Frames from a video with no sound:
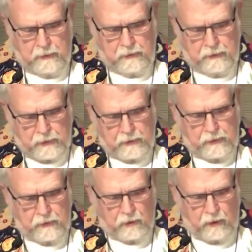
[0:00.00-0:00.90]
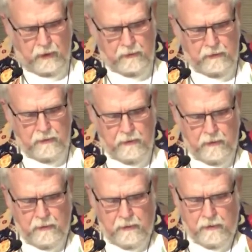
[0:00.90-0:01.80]
And then he caught
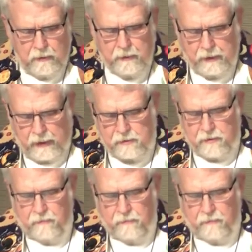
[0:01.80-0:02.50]
the dance